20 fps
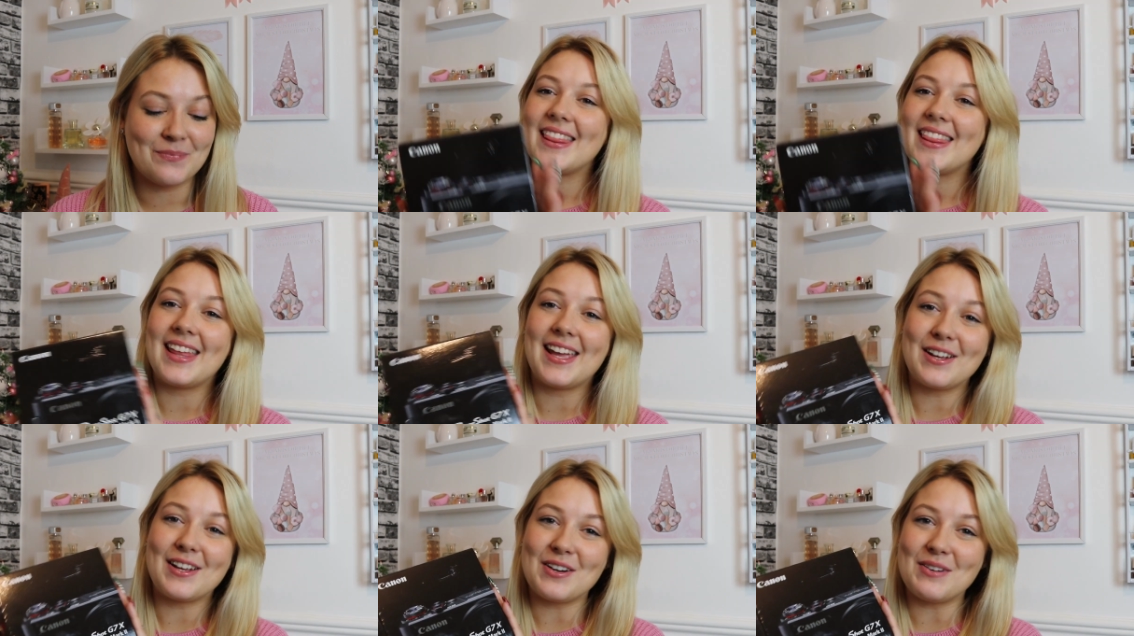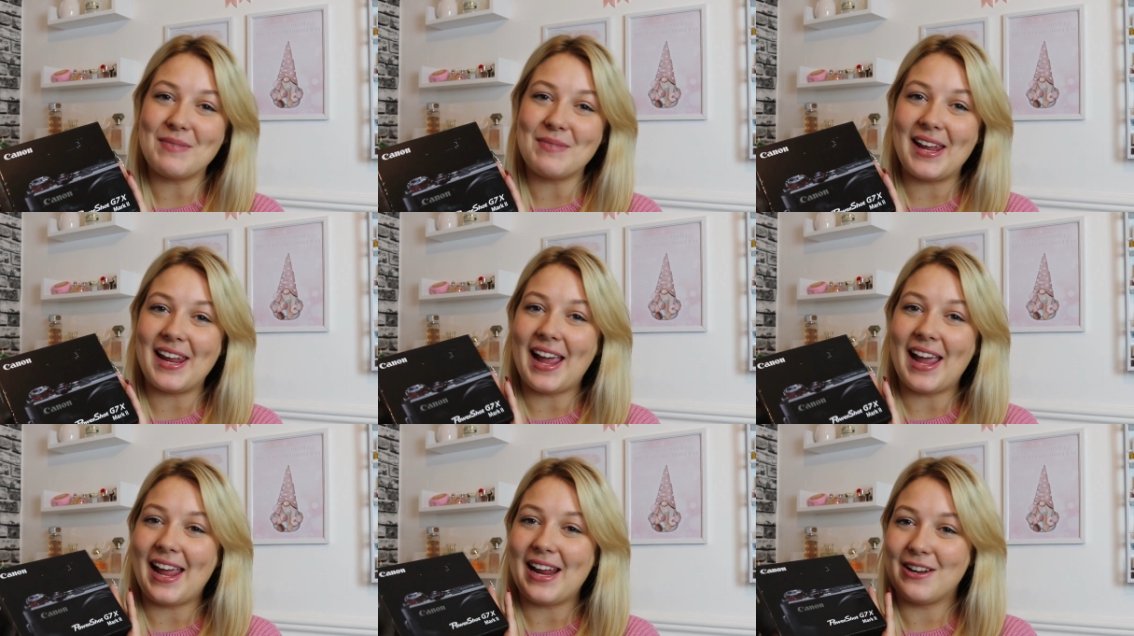They got
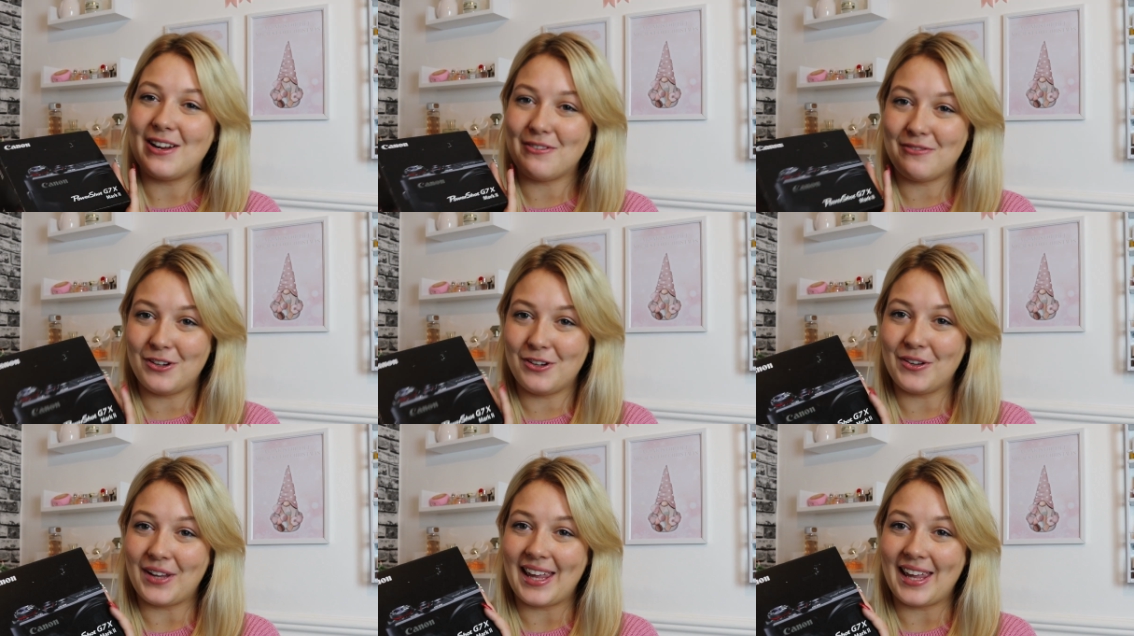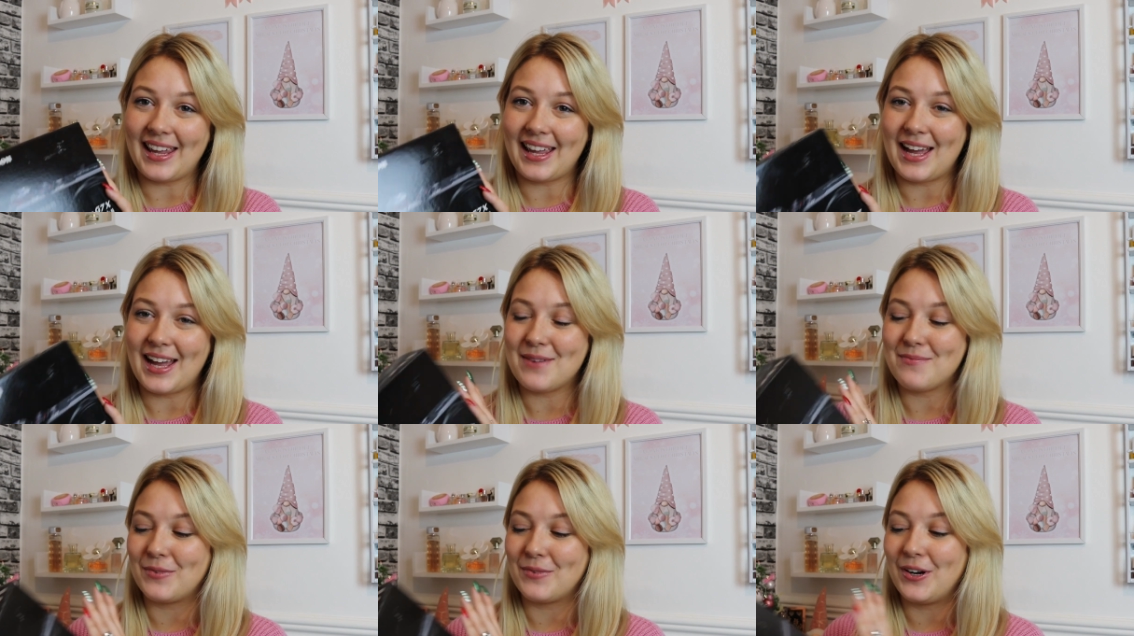me a vlogging
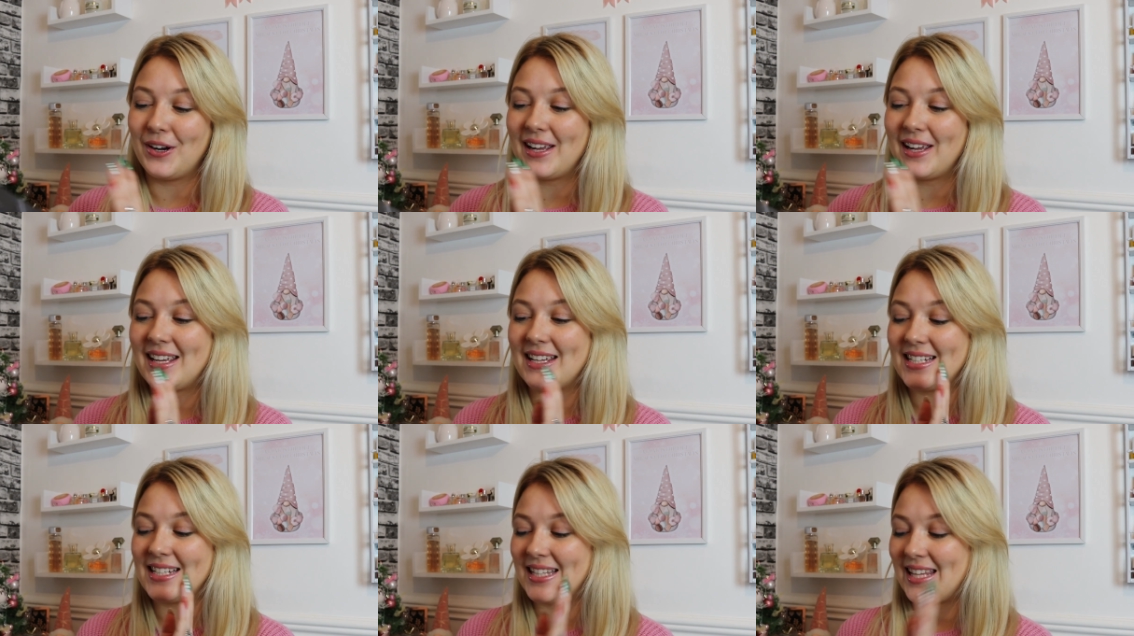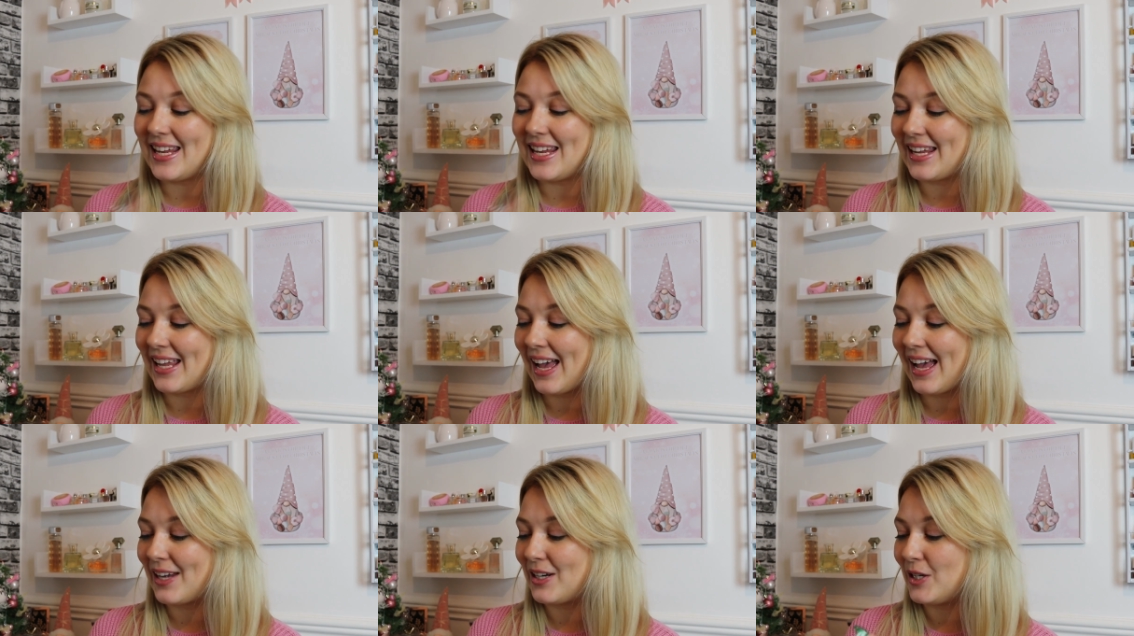camera. It is the
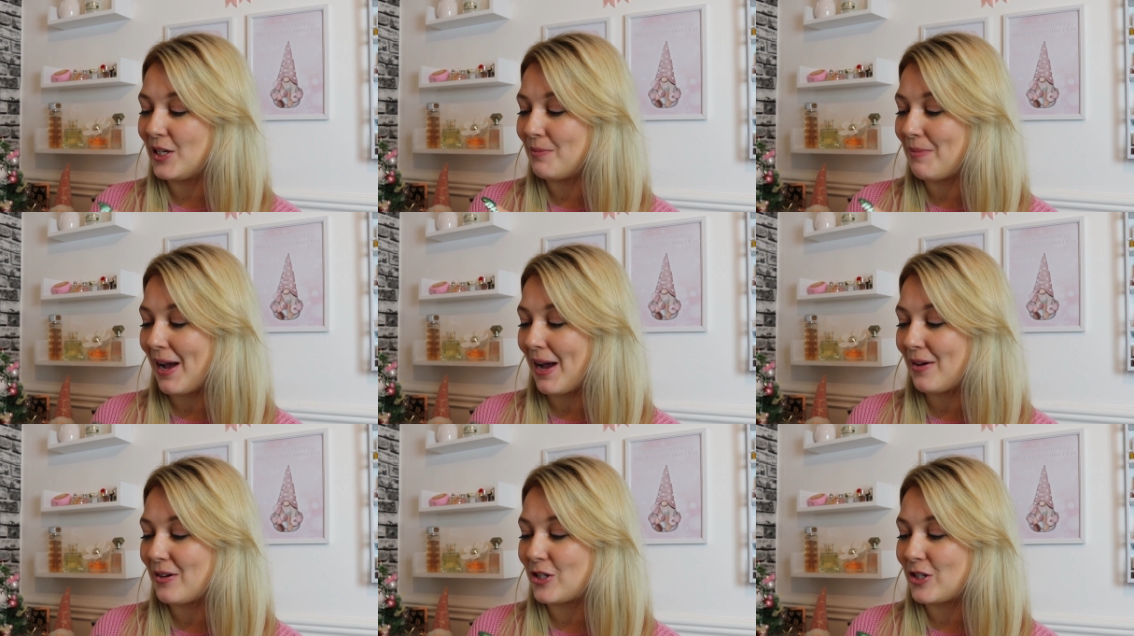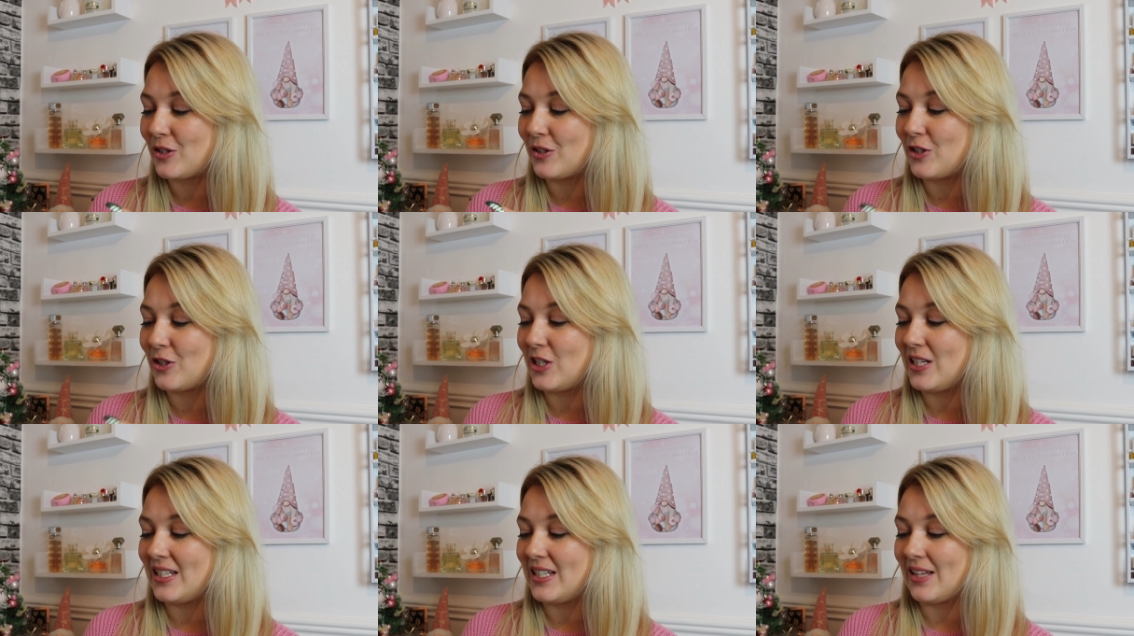Canon
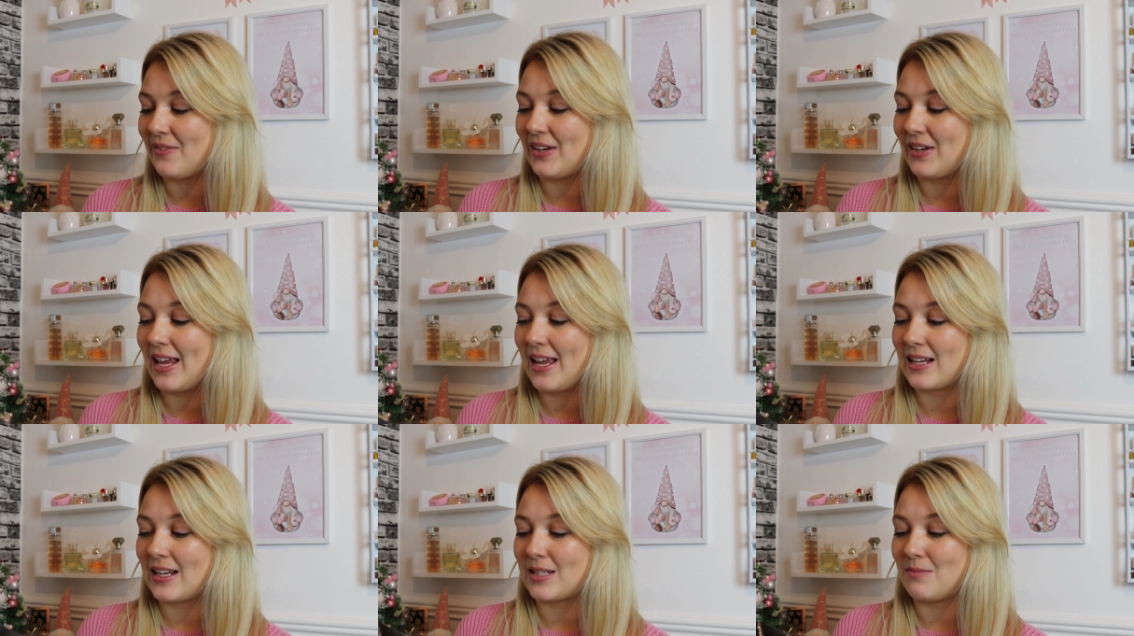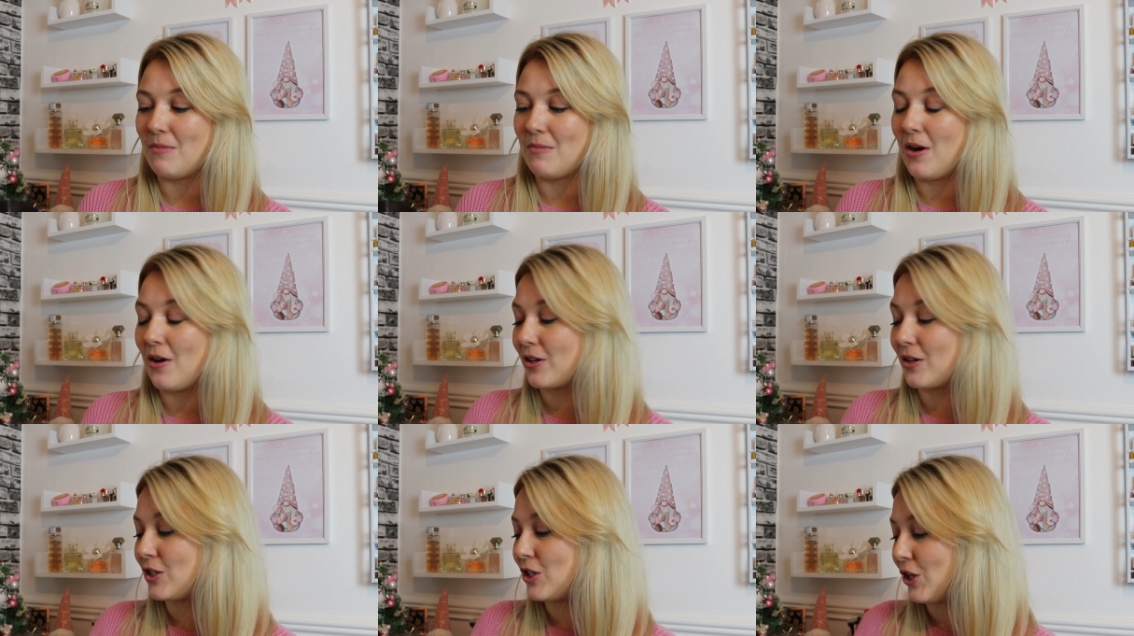PowerShot G7X
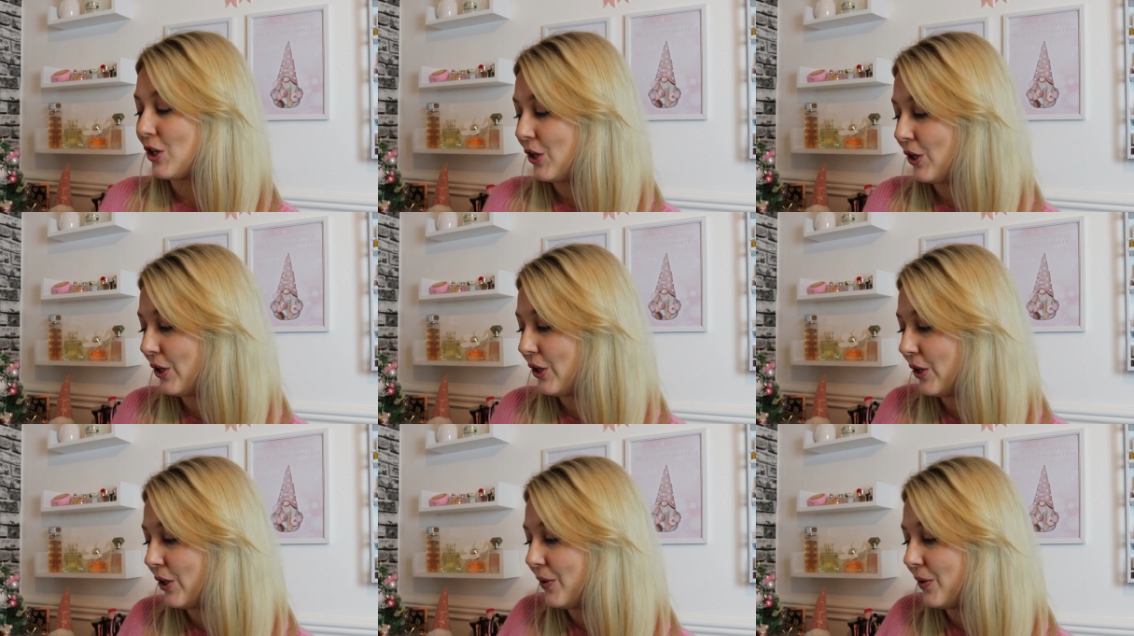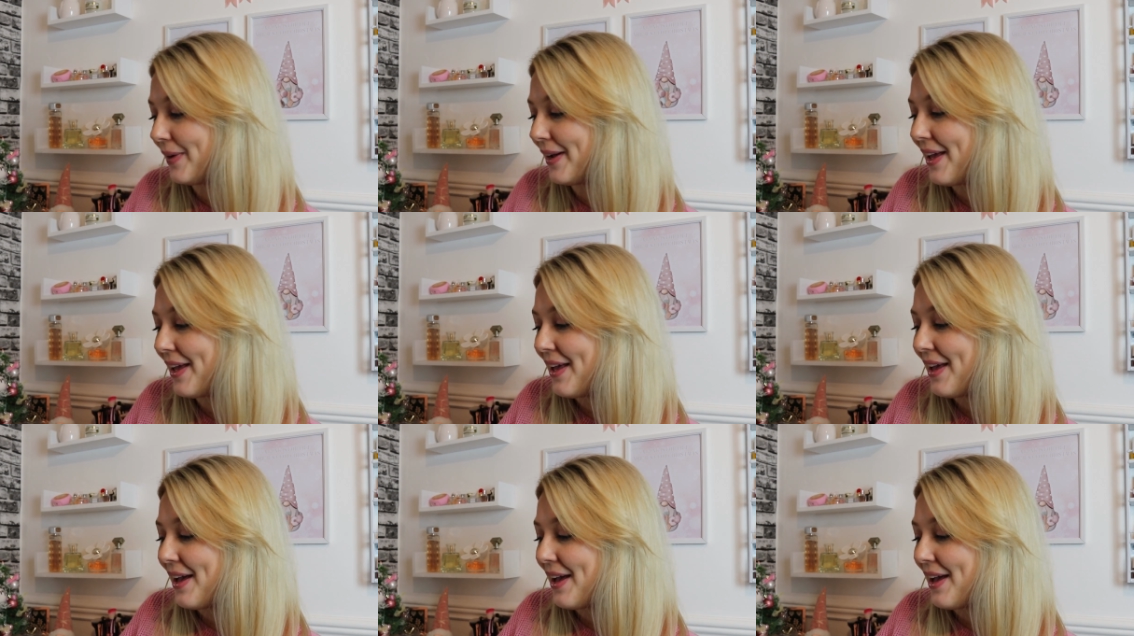Mark II.